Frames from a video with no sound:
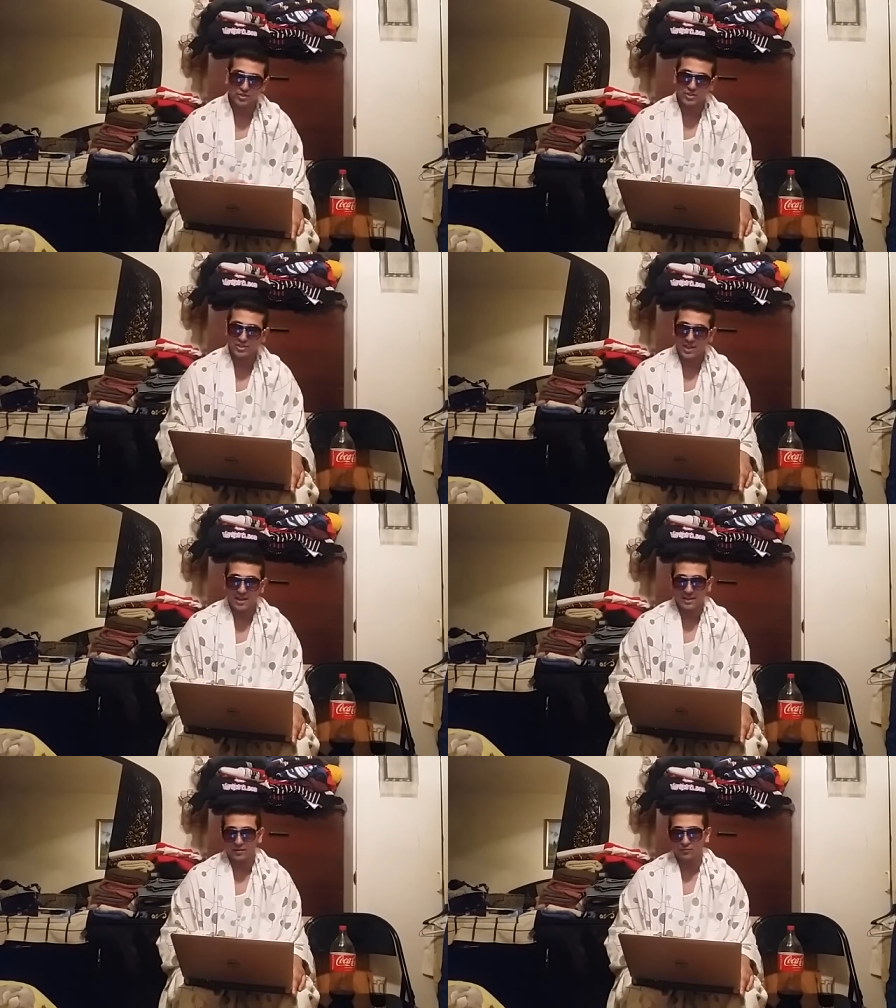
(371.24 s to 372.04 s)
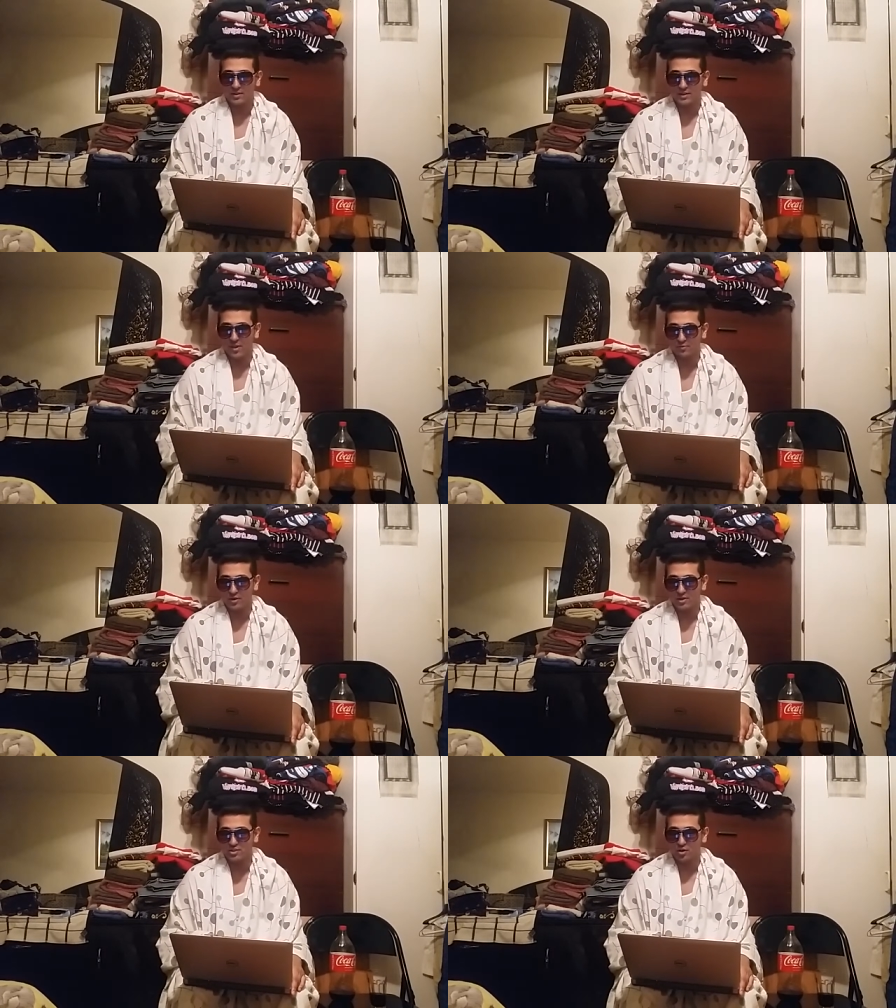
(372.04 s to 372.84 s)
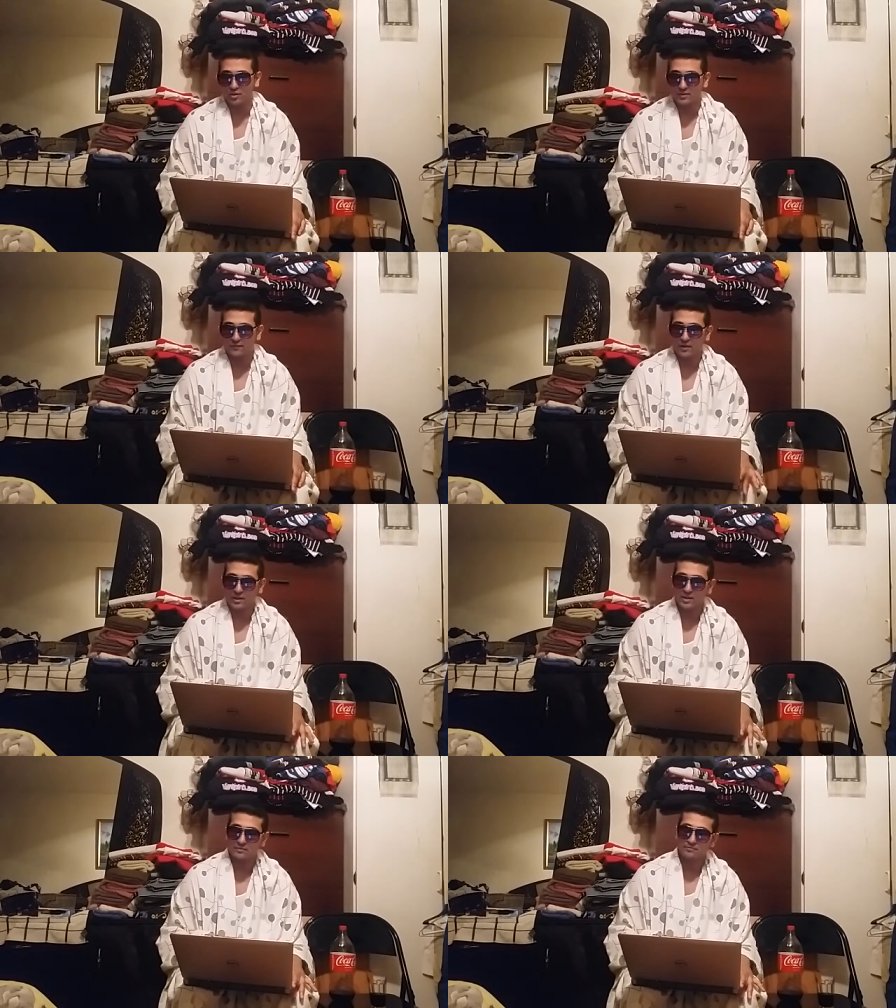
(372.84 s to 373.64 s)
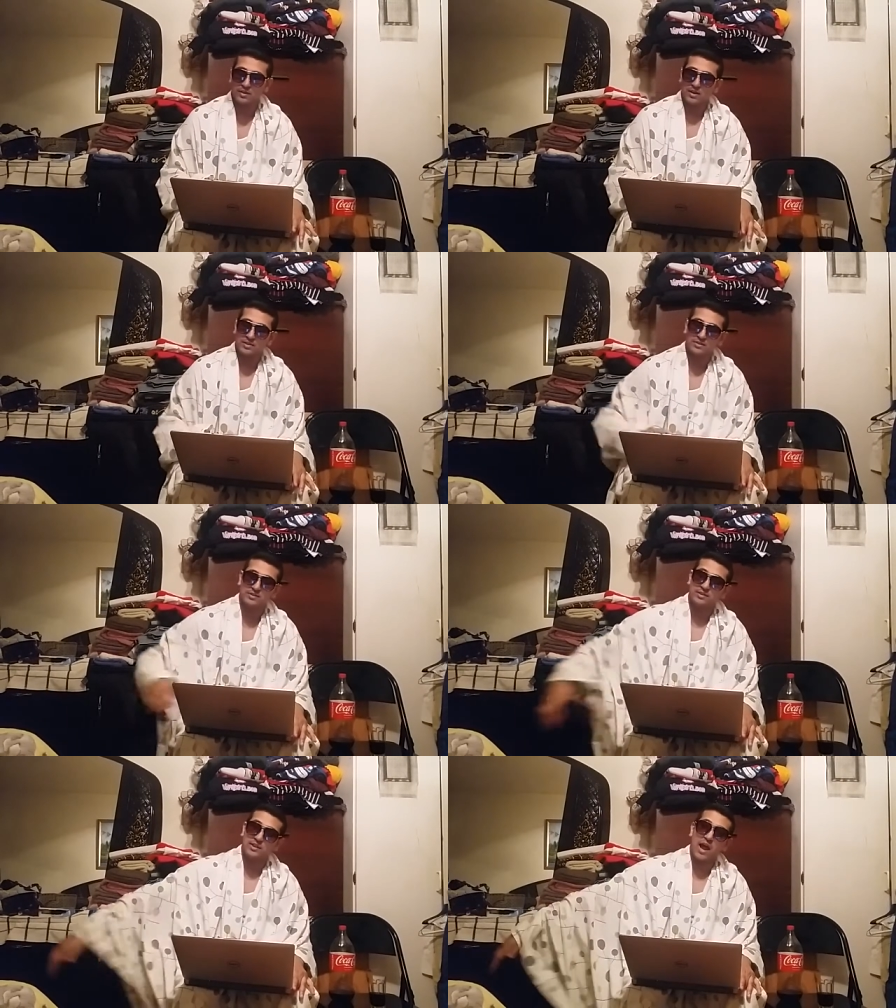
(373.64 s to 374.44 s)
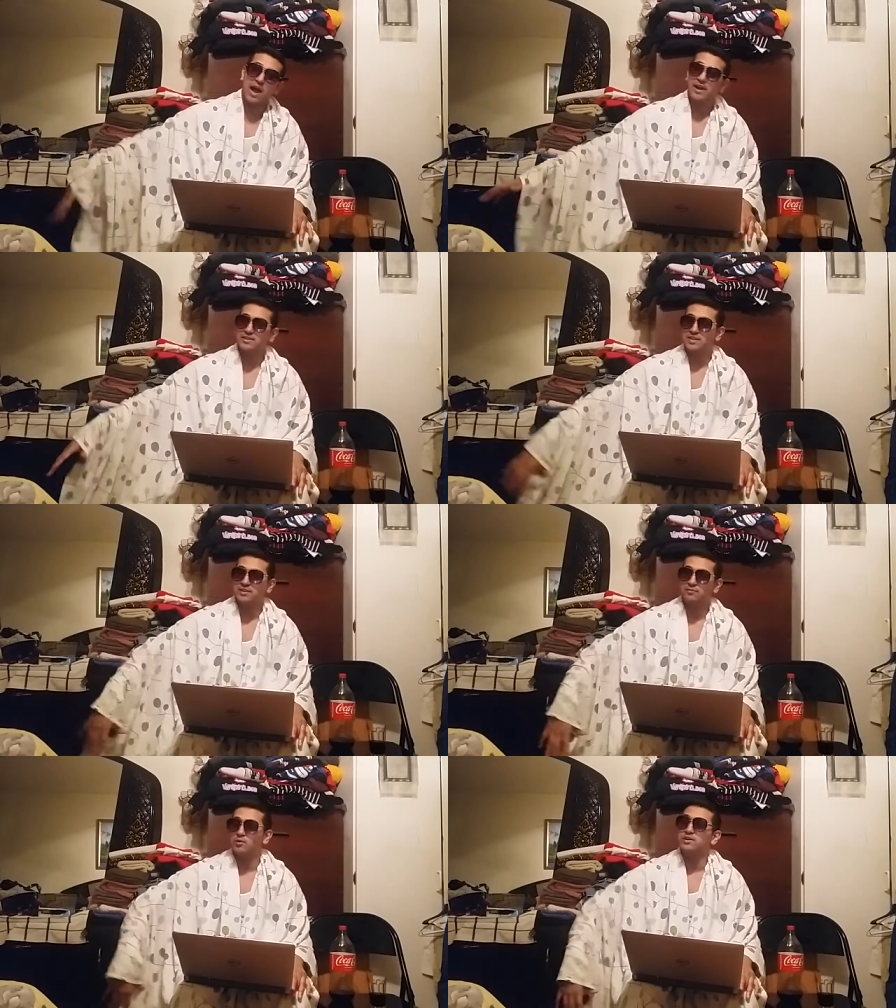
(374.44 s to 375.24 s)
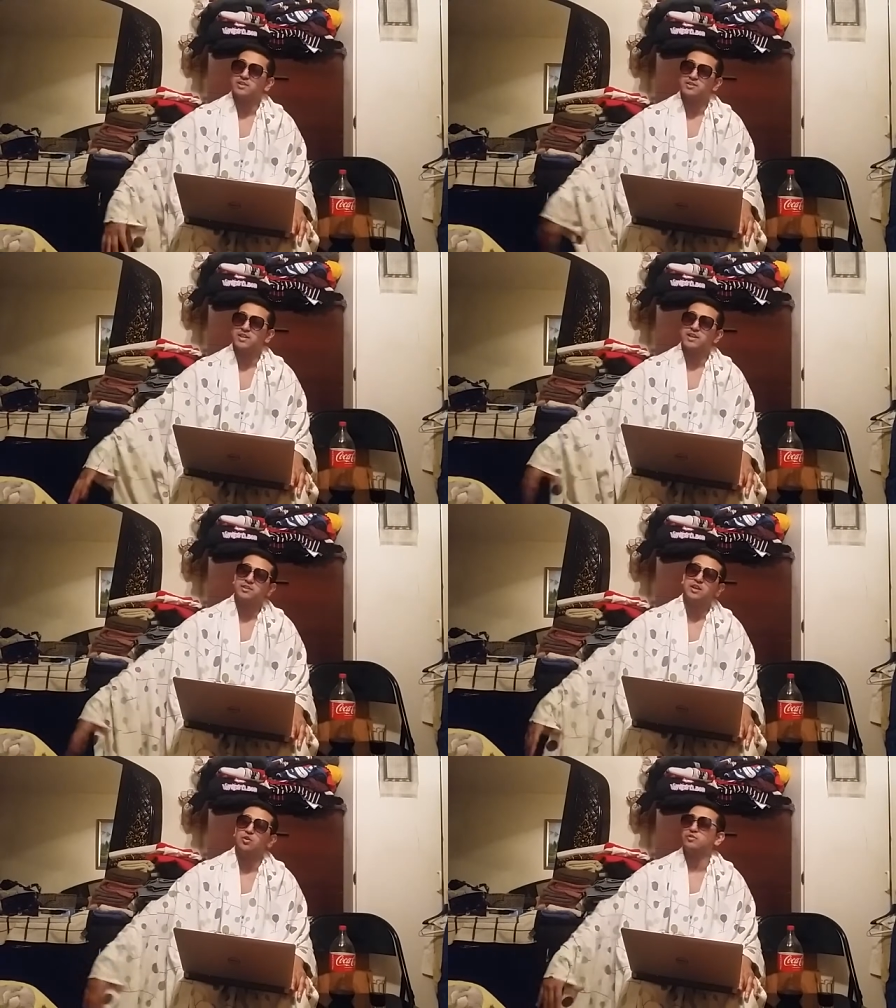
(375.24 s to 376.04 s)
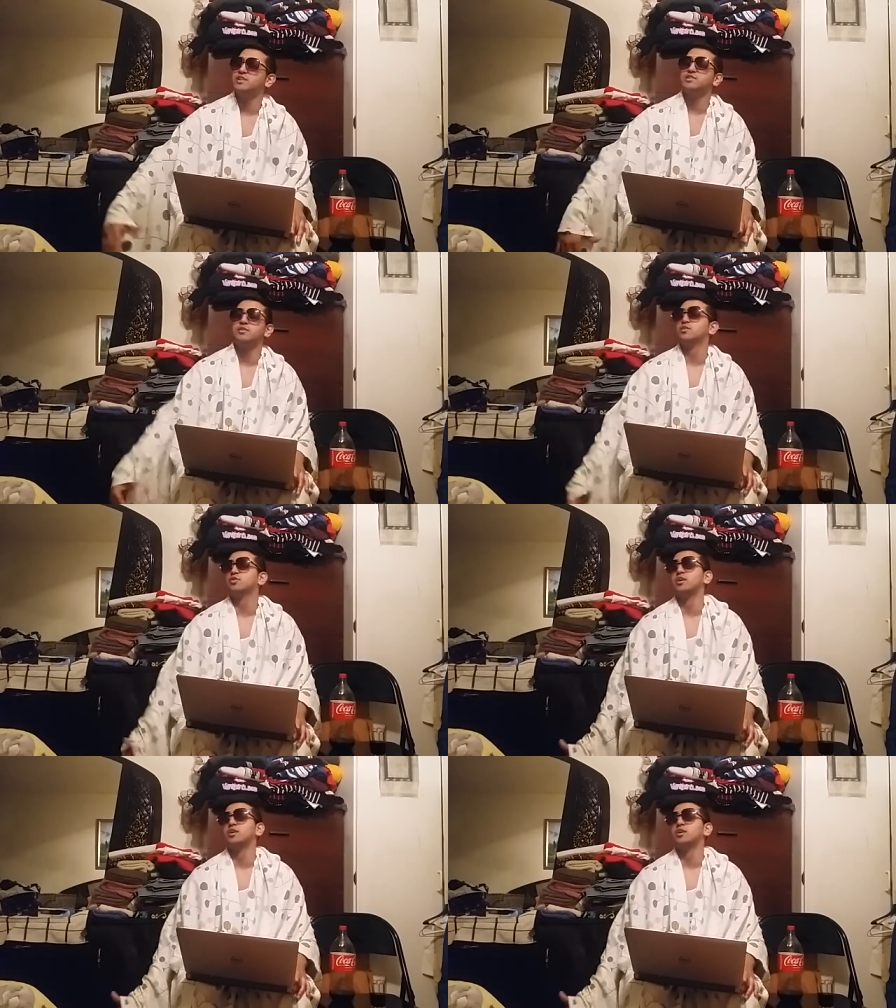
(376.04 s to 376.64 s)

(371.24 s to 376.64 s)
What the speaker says: should just end. Like, really, like, what a joke. The fucking, the guys, like, what is it? Santana Ortiz and